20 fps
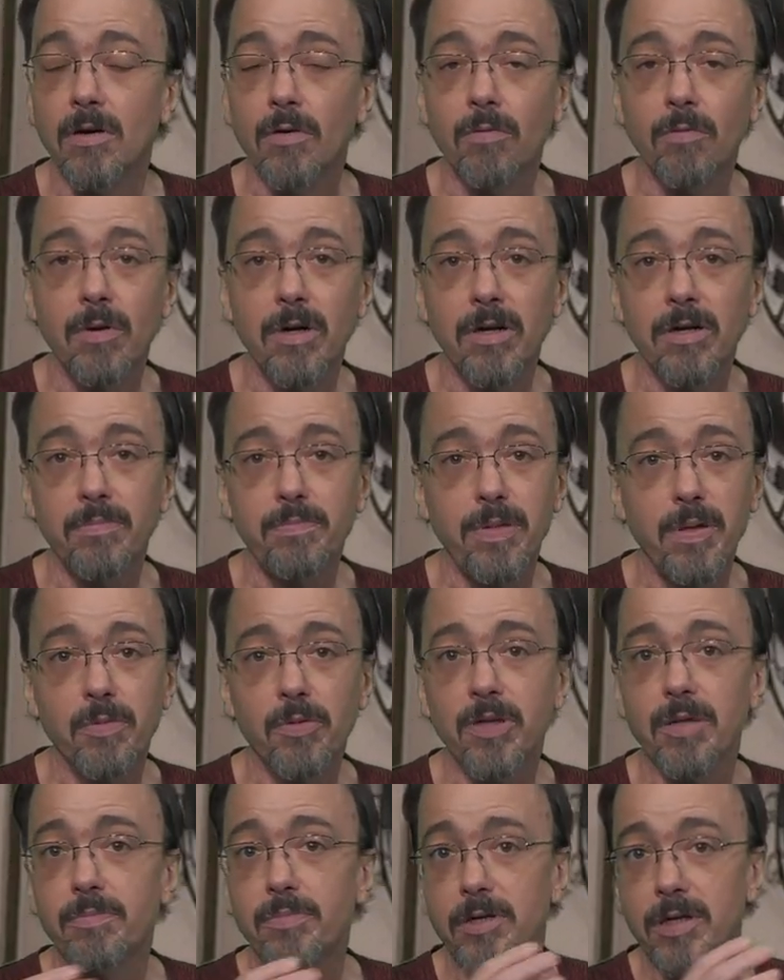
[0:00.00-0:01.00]
where people
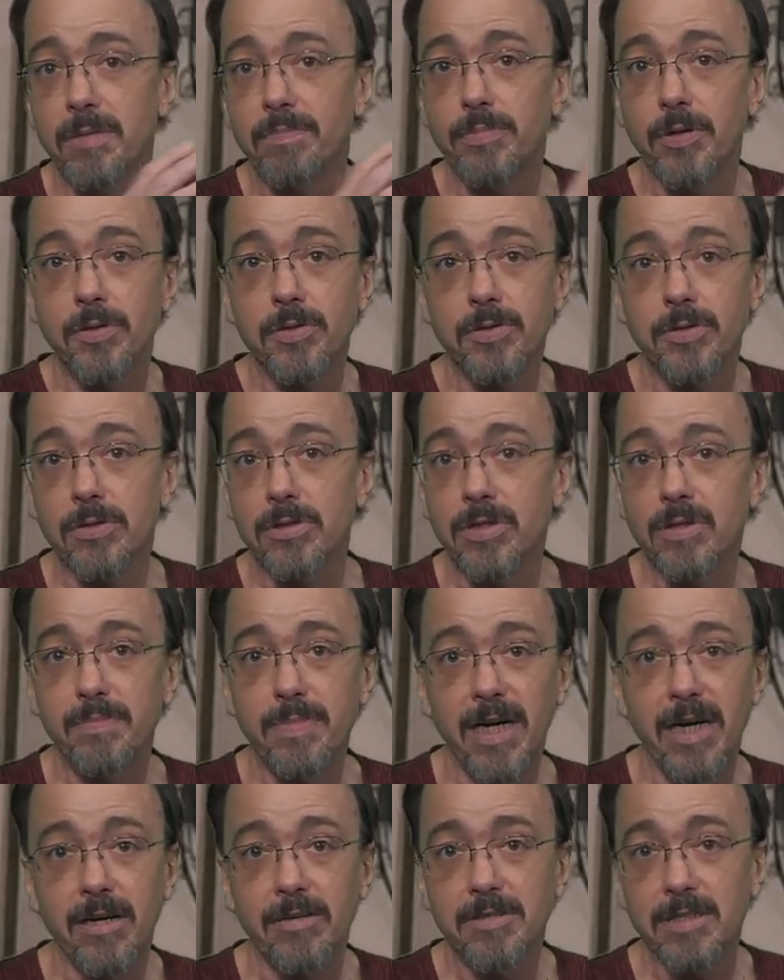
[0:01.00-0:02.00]
can put up posters
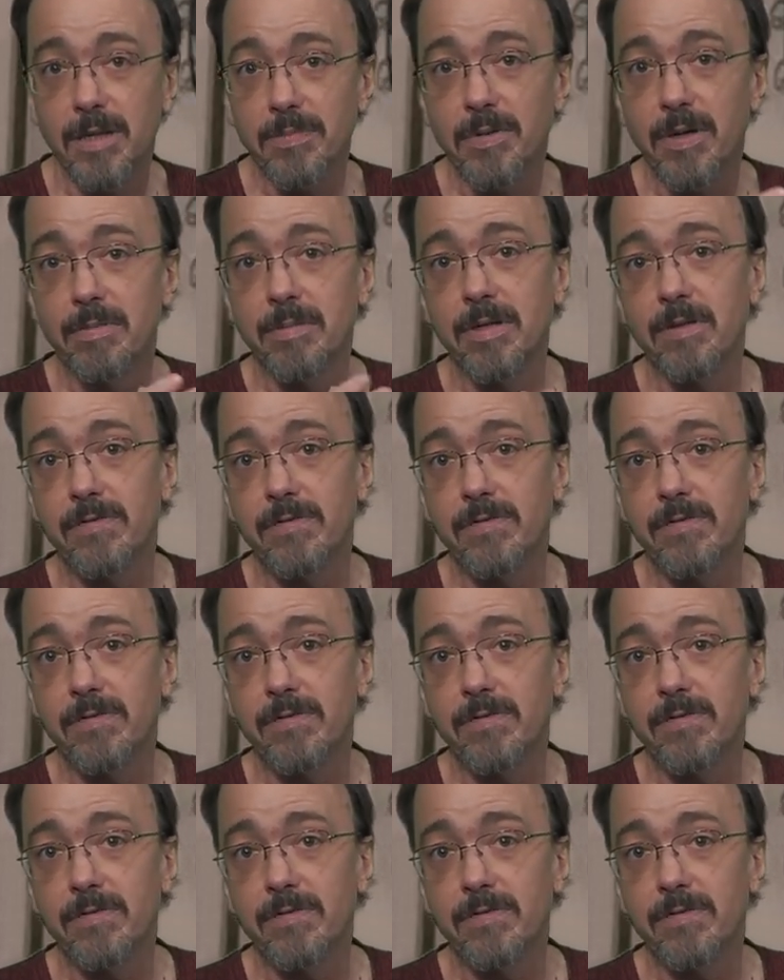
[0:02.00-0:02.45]
about upcoming